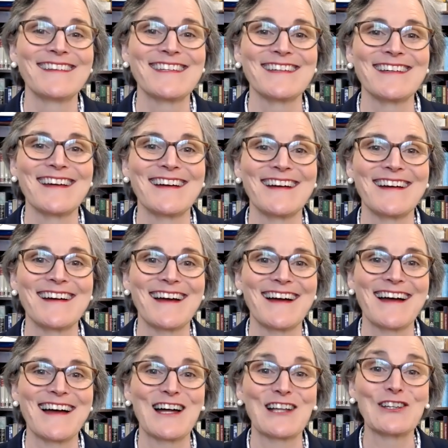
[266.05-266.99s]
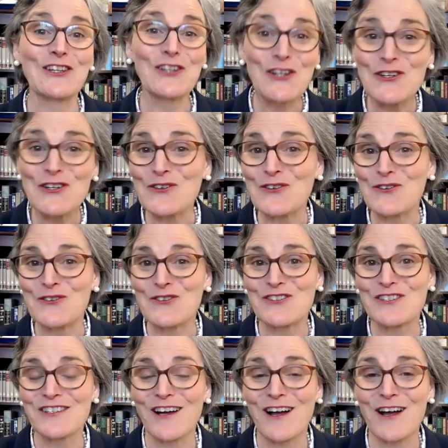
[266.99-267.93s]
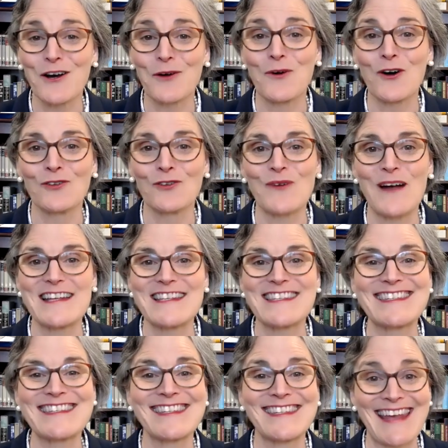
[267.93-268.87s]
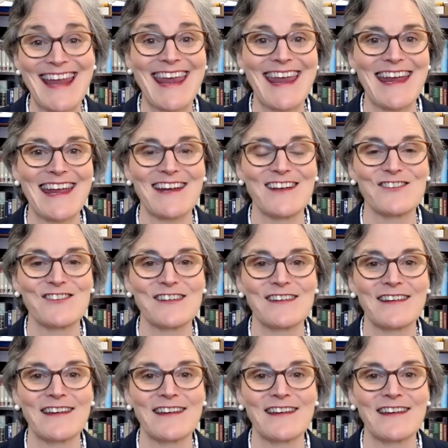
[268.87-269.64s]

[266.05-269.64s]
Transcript: to uh, lose on a worldwide stage.